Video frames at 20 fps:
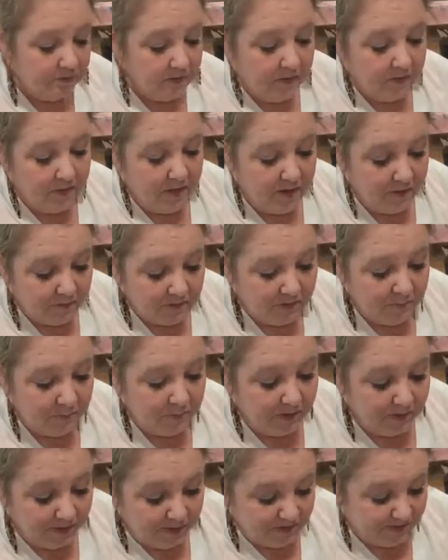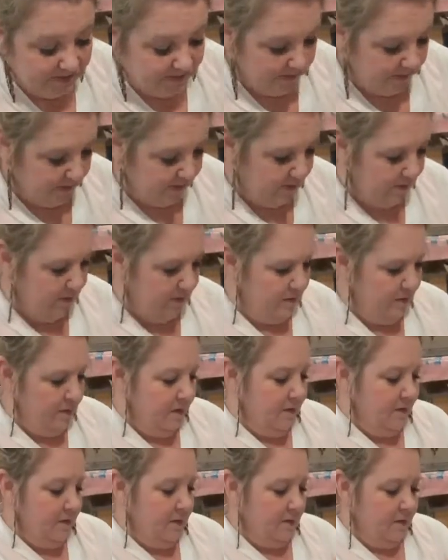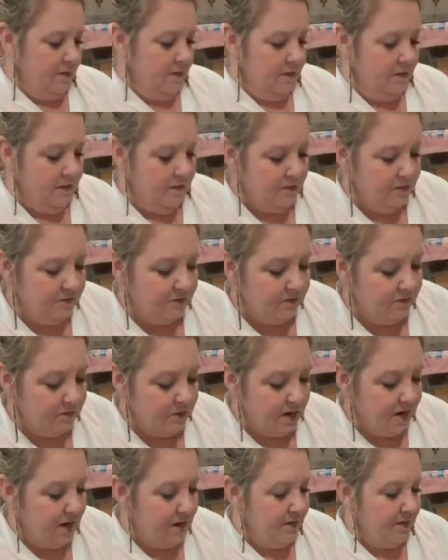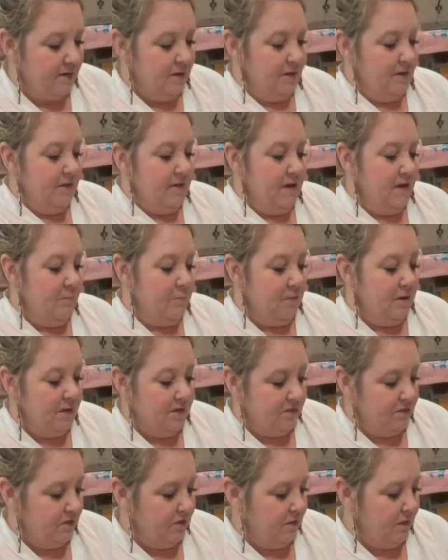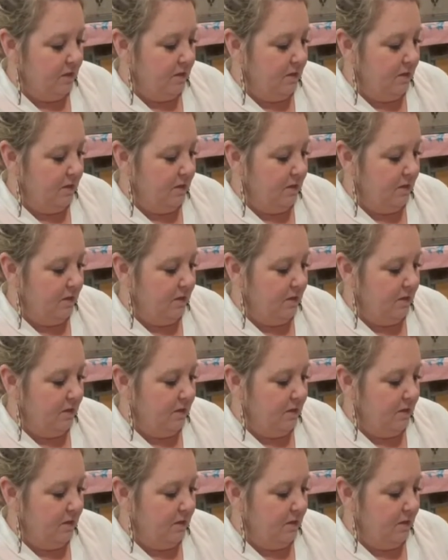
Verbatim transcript: And that was plenty there. Do not need that much.